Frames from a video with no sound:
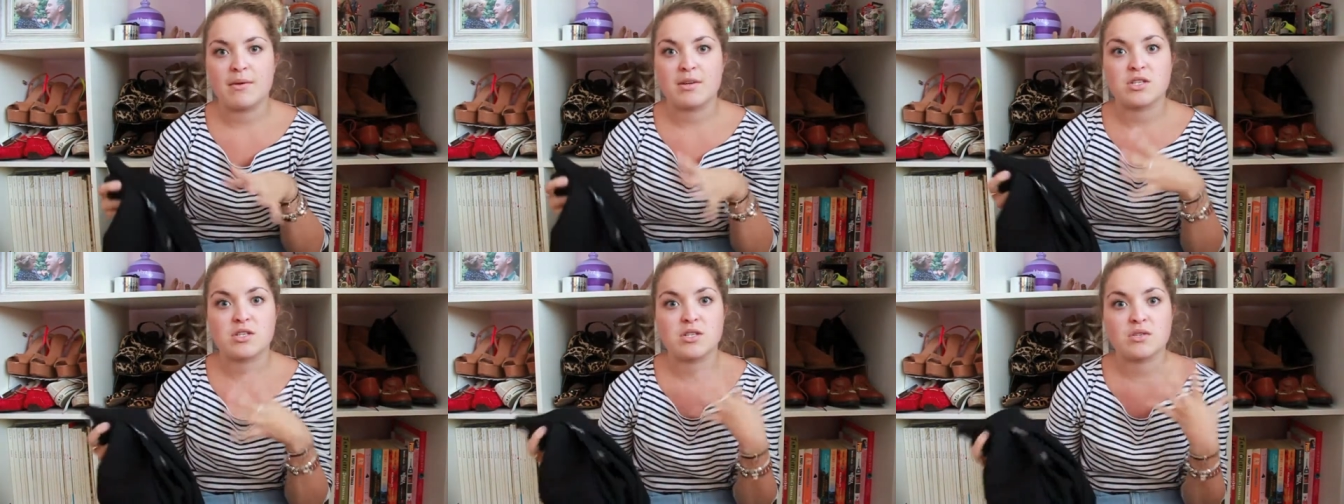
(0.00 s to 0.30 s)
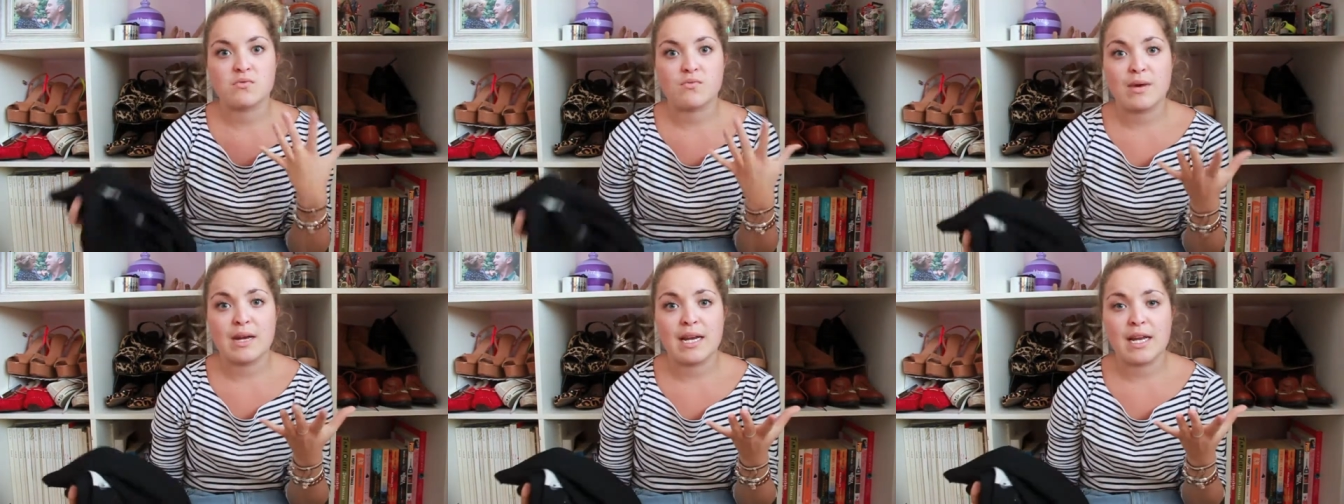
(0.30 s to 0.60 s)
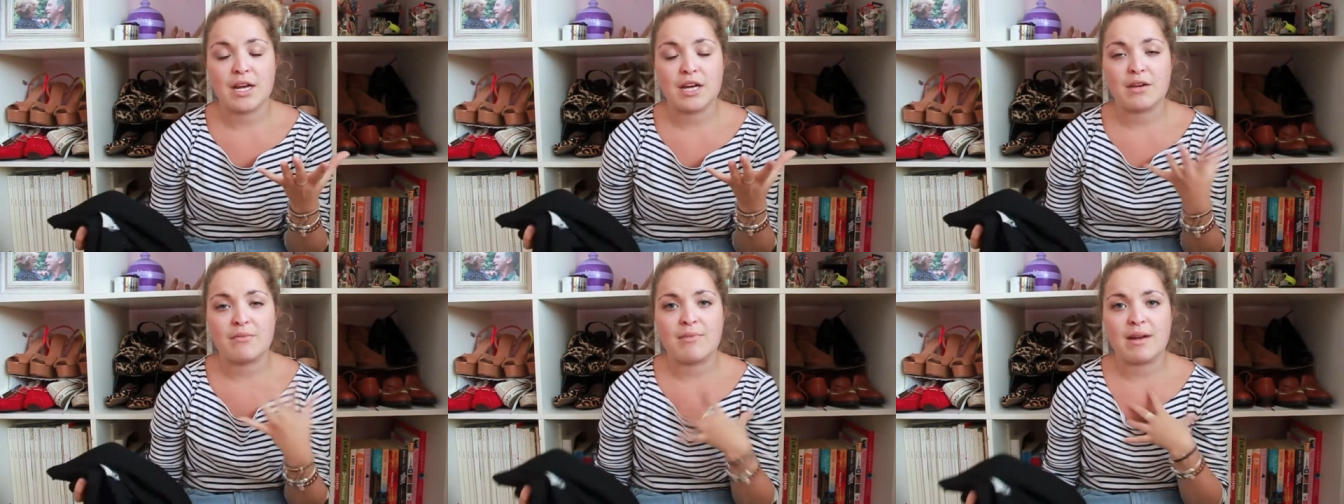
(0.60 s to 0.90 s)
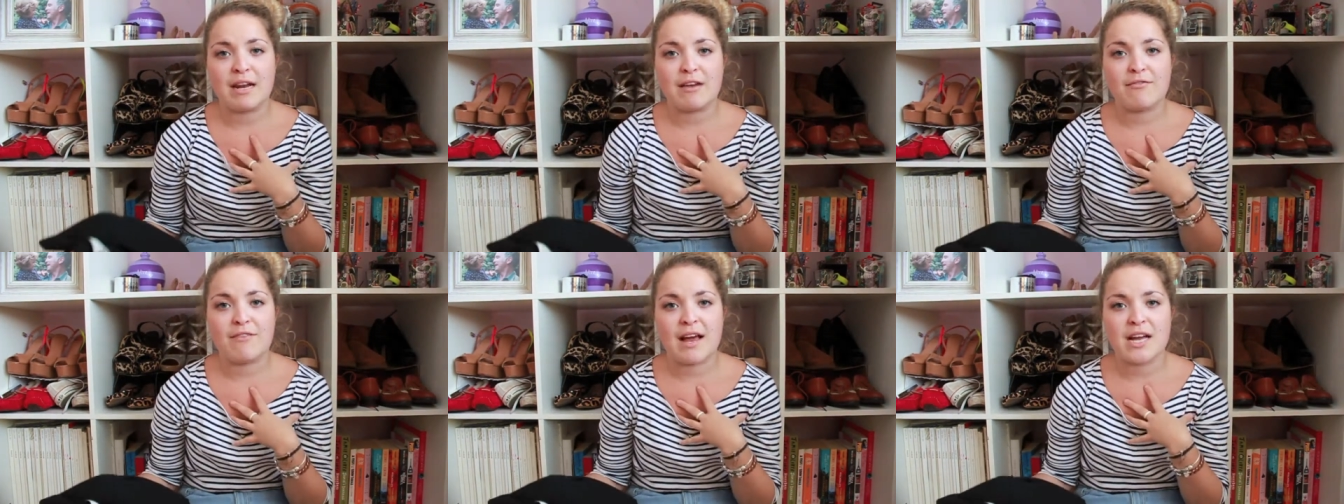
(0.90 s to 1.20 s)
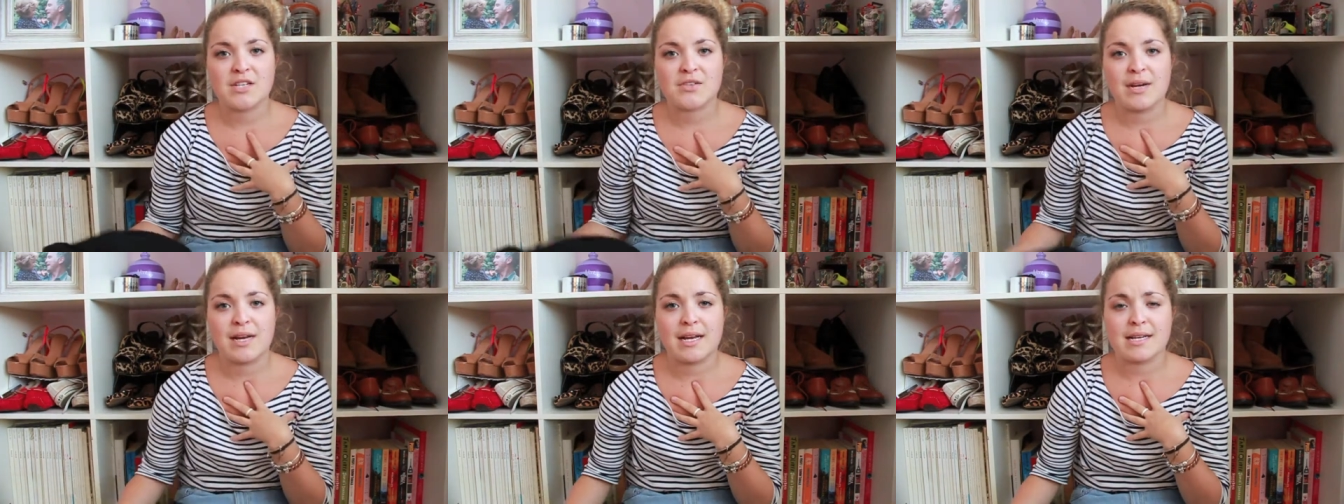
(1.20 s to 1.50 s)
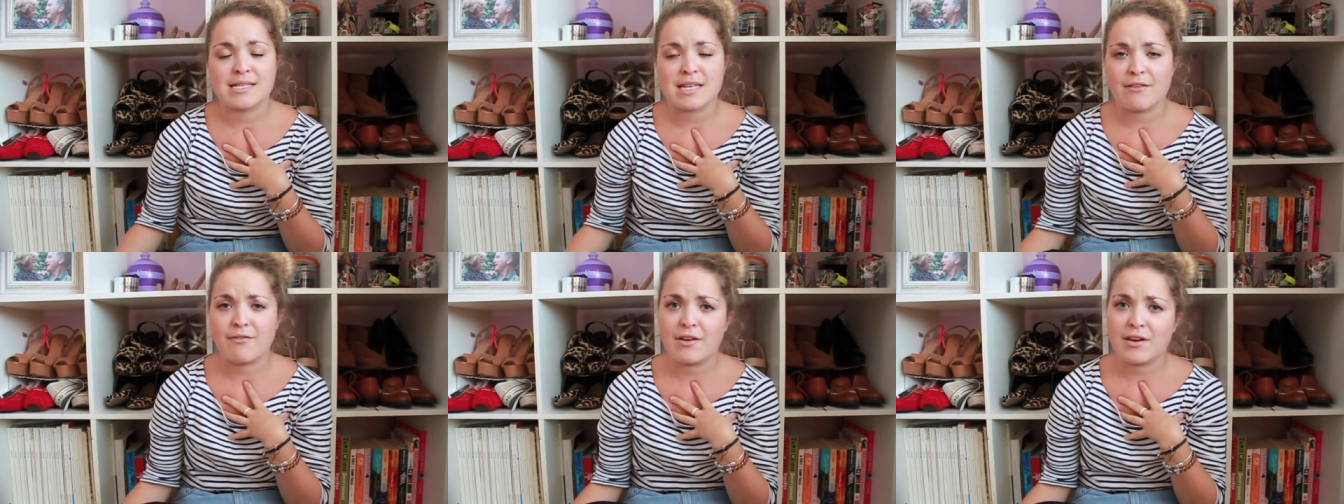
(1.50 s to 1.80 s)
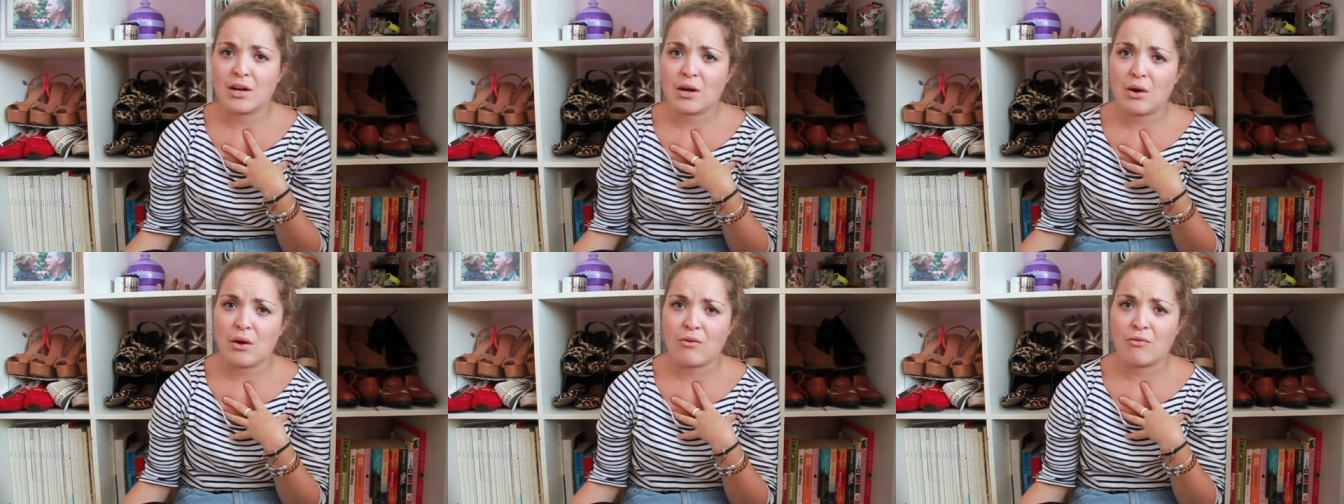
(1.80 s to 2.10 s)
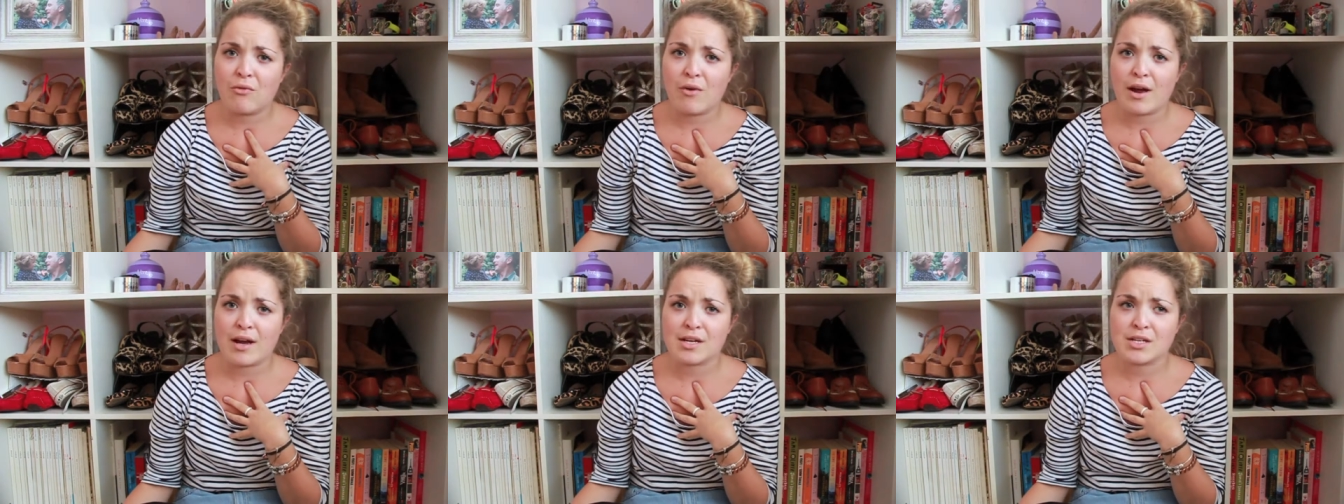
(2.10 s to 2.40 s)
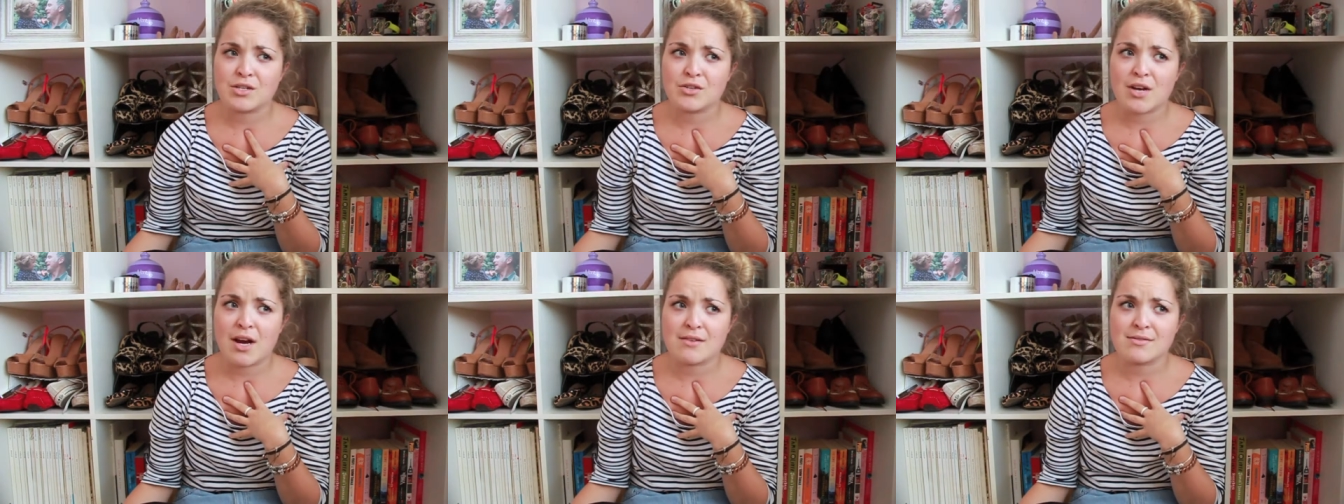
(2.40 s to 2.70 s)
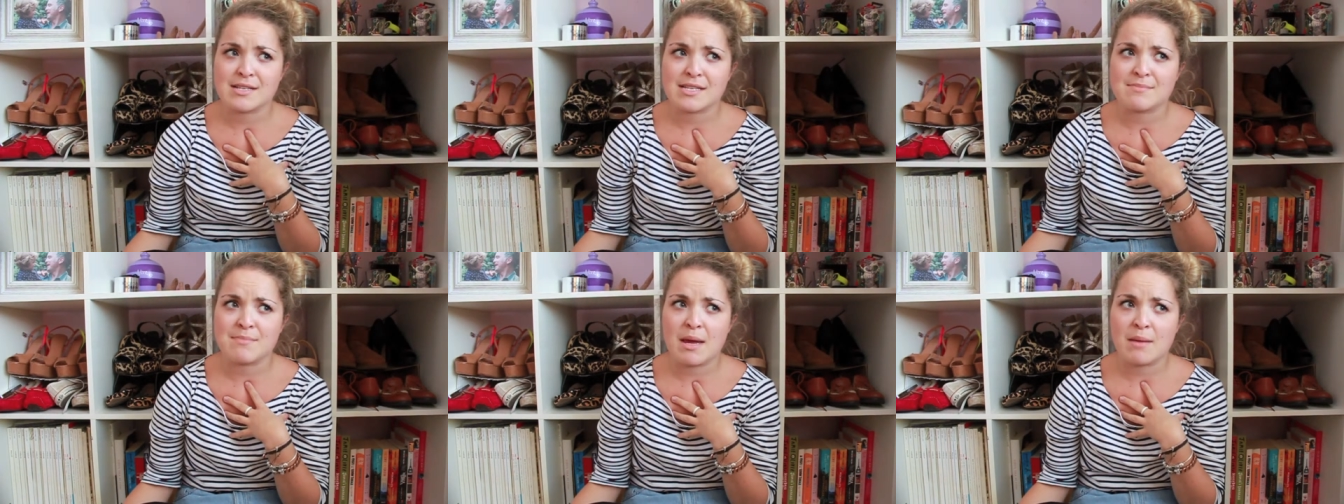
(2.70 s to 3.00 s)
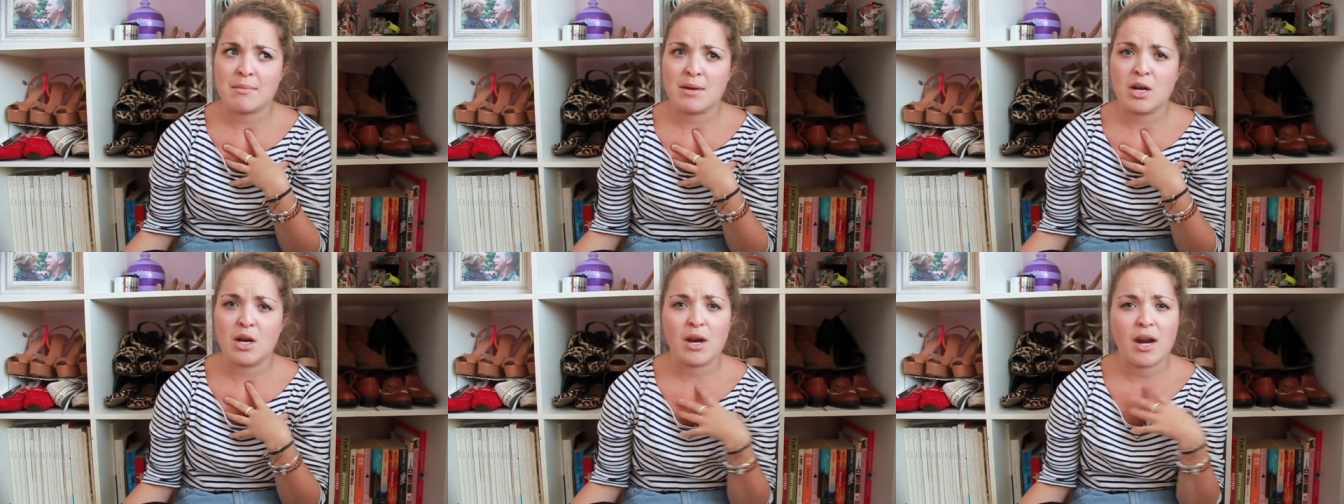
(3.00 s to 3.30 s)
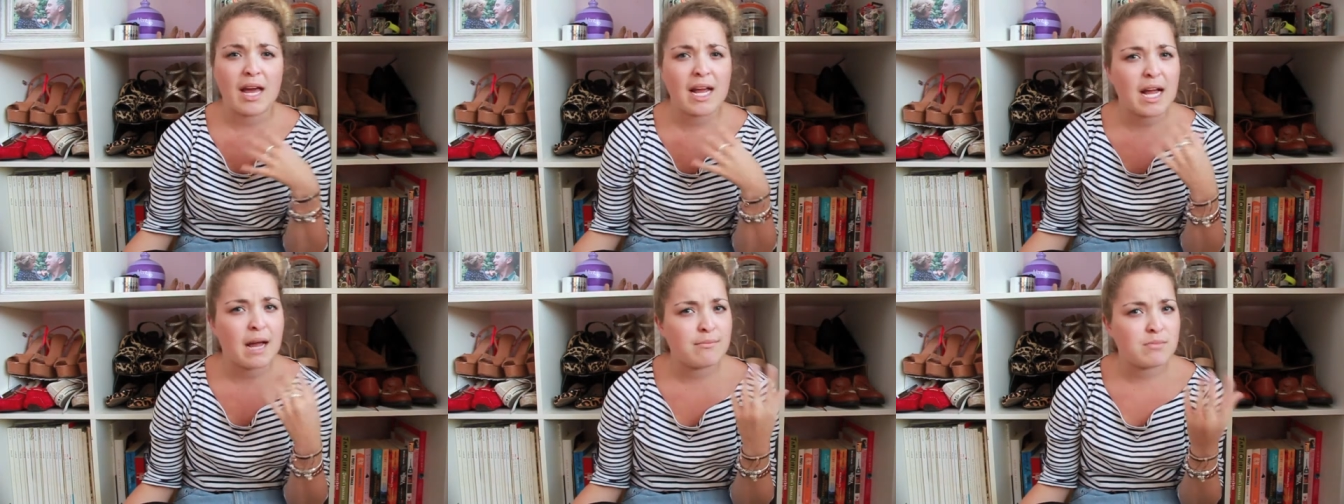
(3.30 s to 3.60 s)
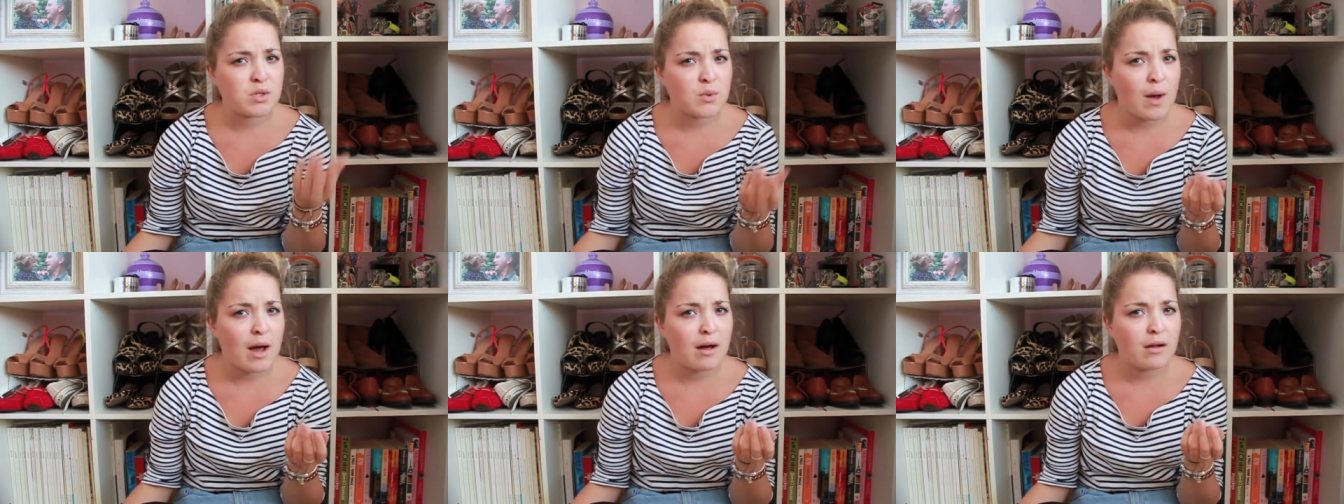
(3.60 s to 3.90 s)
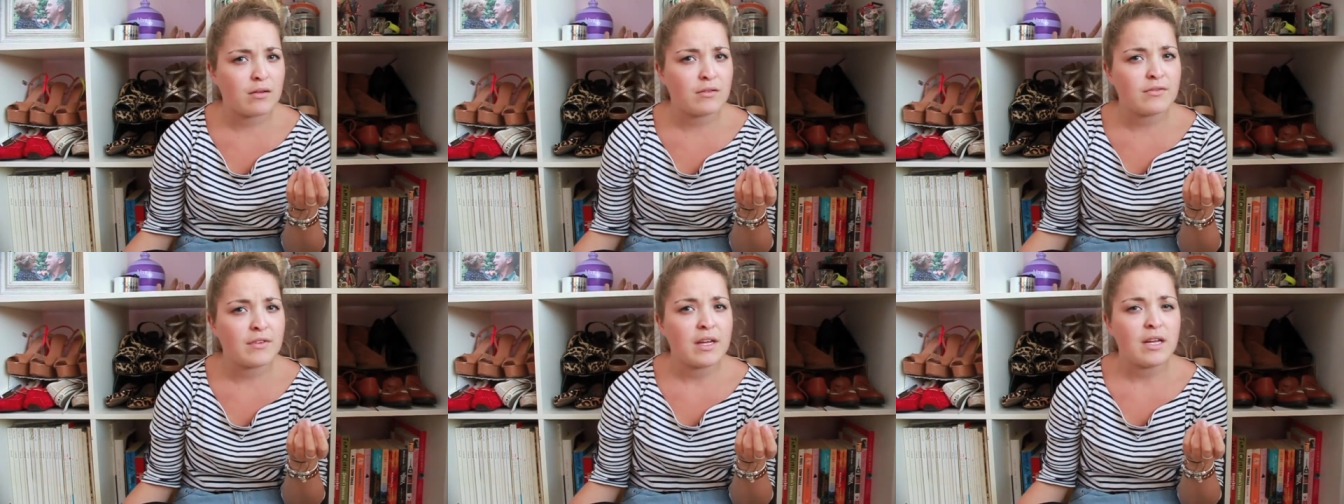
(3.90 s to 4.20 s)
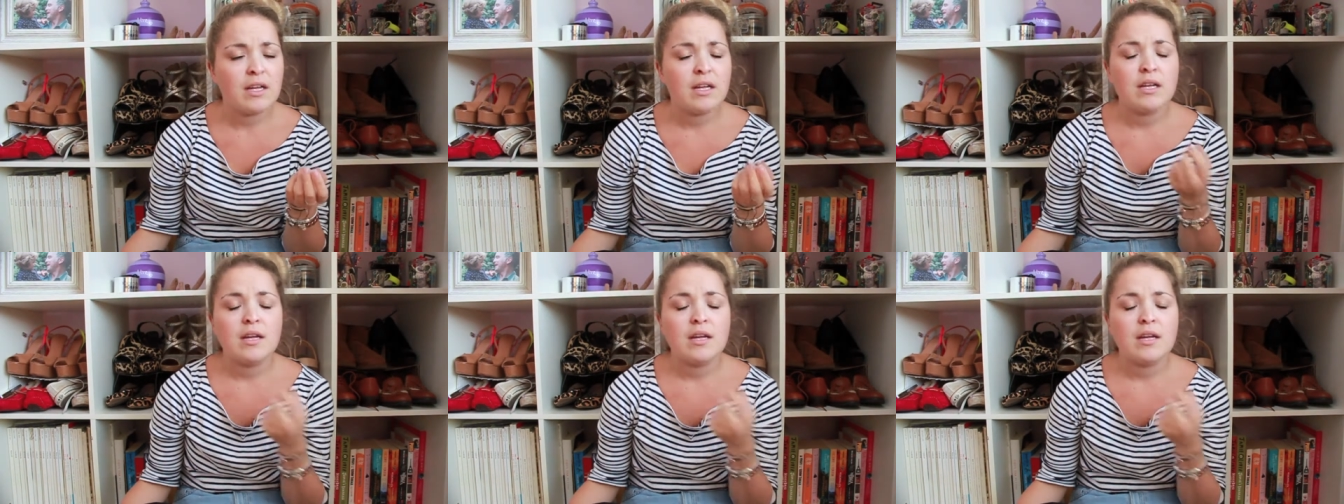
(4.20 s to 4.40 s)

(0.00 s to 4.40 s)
which is really good and really flattering because I find a lot of work trousers make me look like I'm 12,